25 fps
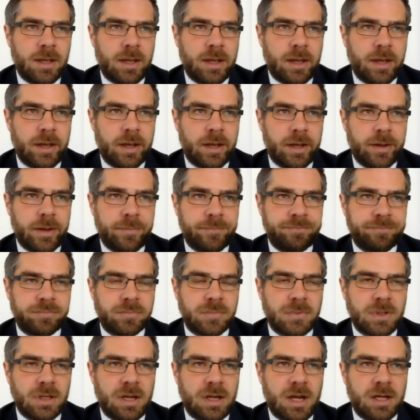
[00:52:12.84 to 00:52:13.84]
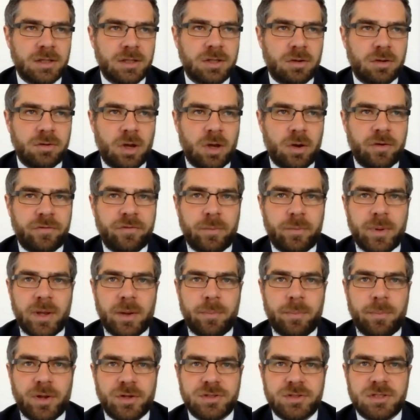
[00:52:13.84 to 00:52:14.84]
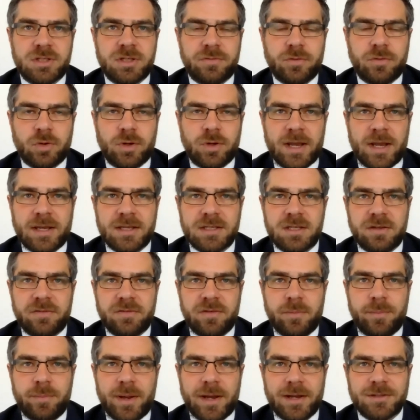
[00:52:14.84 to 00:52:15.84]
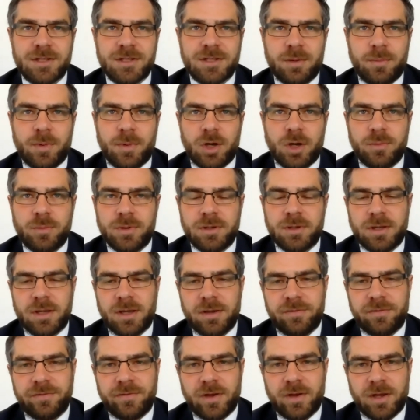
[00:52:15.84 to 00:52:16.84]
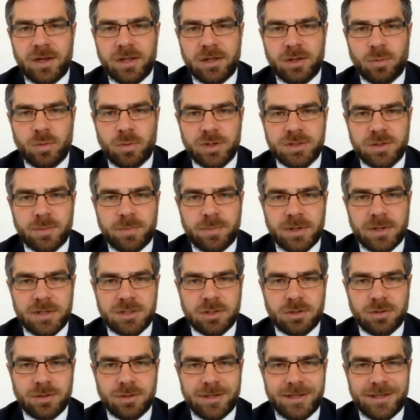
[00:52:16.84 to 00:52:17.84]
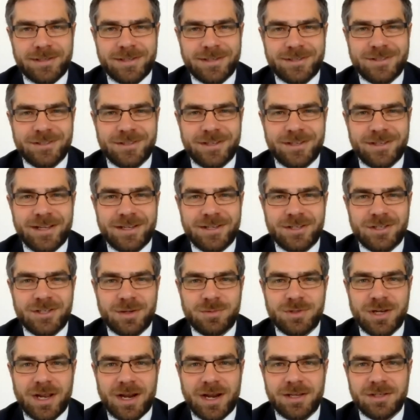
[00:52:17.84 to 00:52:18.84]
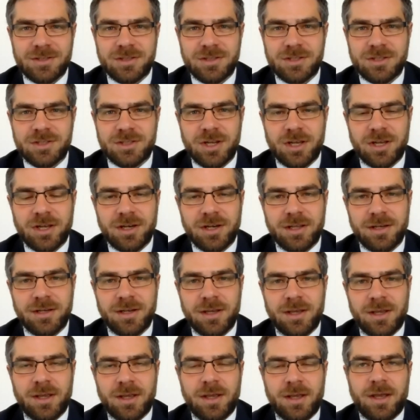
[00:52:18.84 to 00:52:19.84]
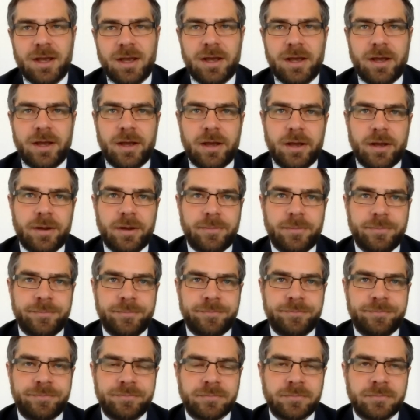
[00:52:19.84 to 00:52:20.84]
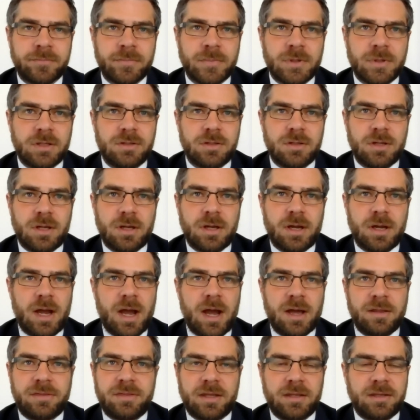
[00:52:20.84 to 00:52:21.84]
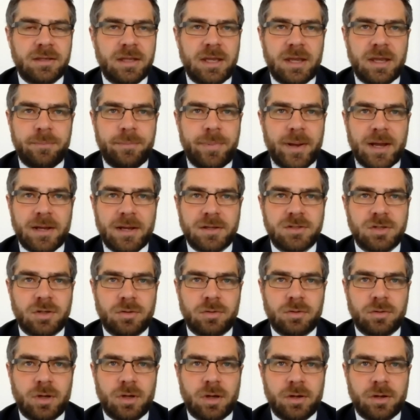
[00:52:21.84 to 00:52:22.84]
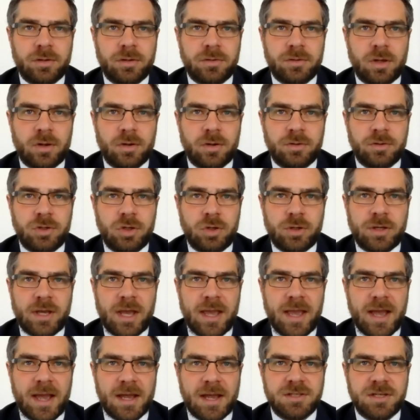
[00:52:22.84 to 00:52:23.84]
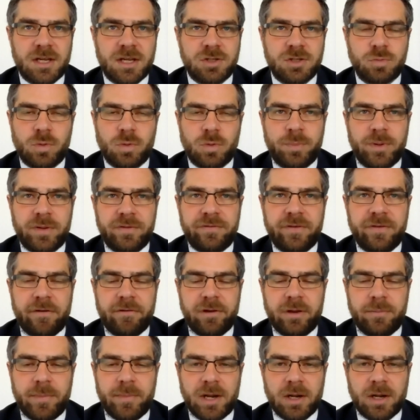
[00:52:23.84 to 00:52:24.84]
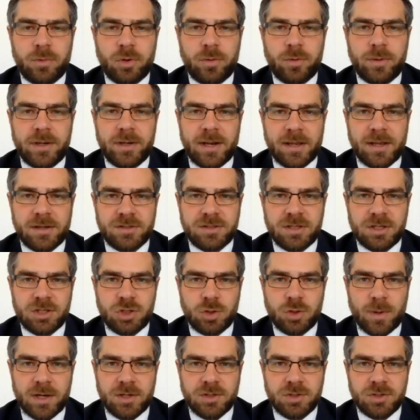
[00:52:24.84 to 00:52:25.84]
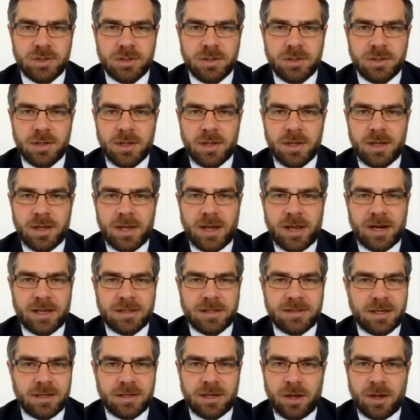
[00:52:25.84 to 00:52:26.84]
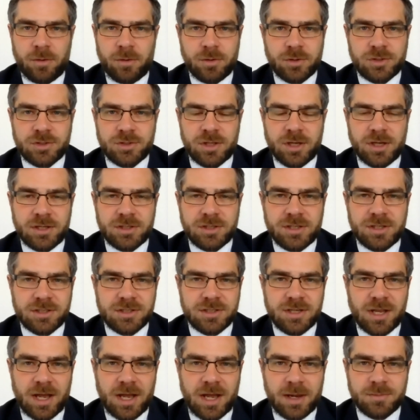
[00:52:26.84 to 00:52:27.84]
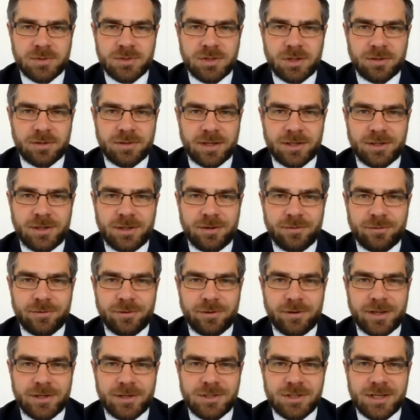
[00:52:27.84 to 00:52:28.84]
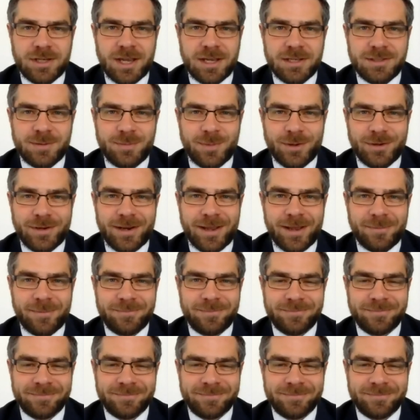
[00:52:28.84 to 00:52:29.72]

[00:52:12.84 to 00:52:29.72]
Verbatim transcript: Um, I don't know if it'd be a positive or negative impact at the moment if uh, there was a political leader- leadership challenge in Sterling. Um, I think the impact on, on, on UK assets would be very minimal in that situation. And I didn't know it was 36 times, so thank you for educating me on that